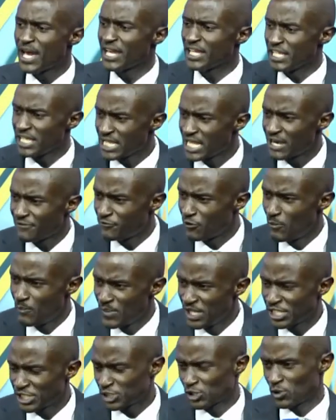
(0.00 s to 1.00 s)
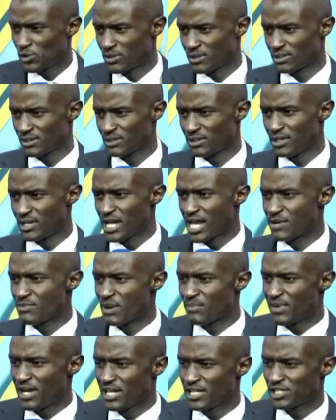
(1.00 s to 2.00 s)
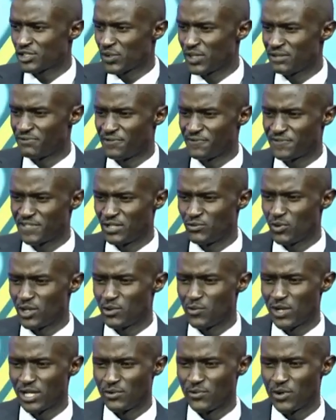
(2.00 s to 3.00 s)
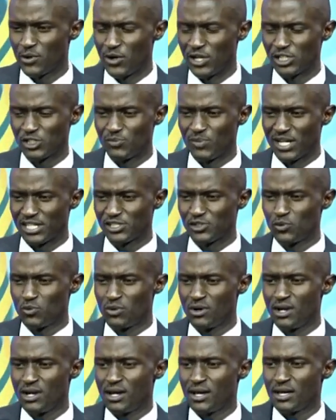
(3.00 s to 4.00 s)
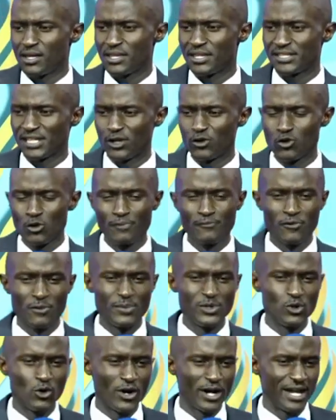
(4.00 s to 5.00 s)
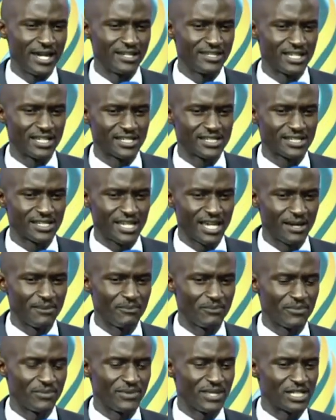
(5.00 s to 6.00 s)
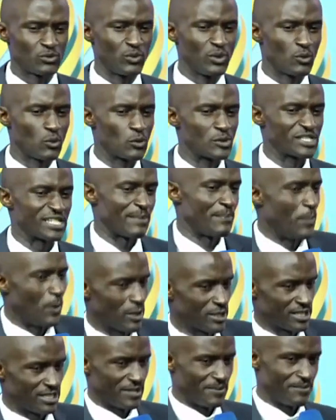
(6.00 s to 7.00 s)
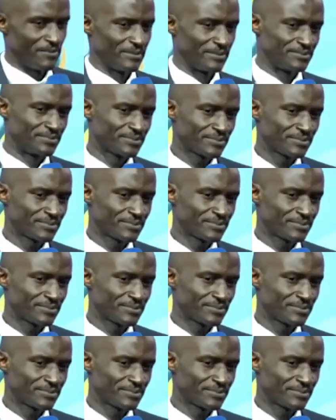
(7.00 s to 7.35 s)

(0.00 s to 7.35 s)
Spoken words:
are eager for mission. I remember in 2015 when we were going to Matu, there's a group from UON that came that we could support them.